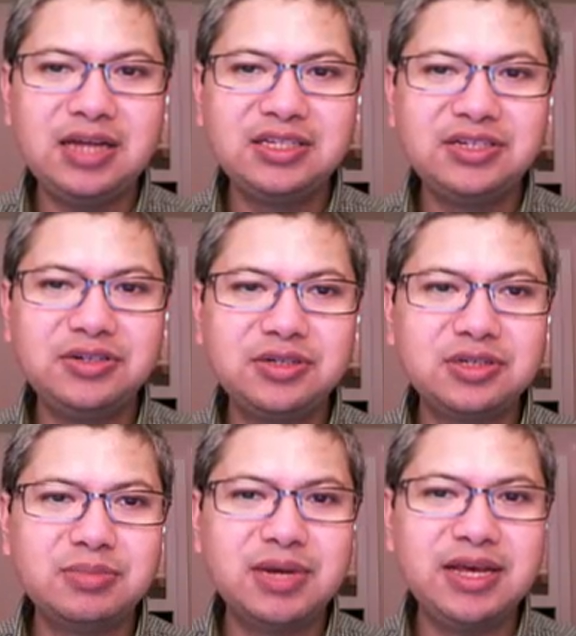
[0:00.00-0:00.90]

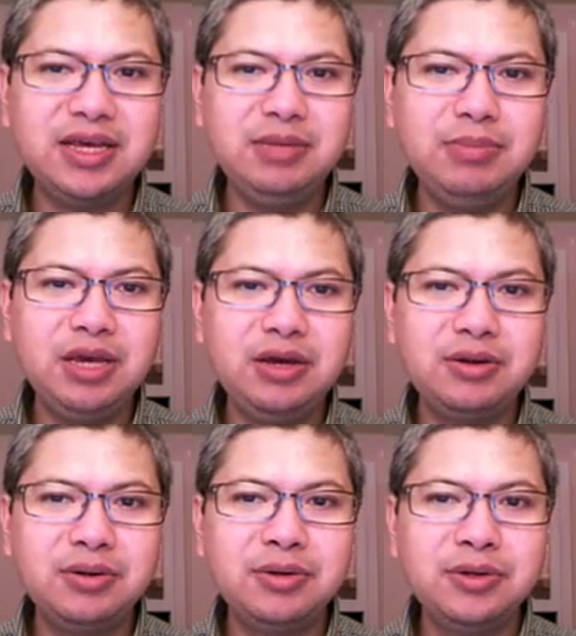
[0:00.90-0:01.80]
answers by
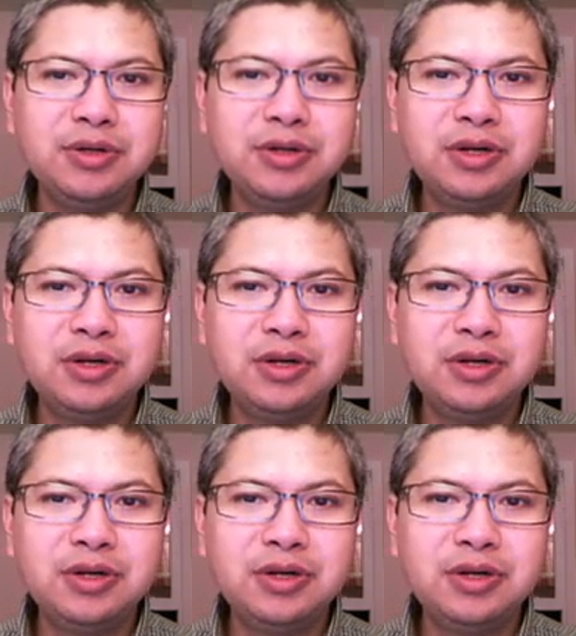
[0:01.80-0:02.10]
email,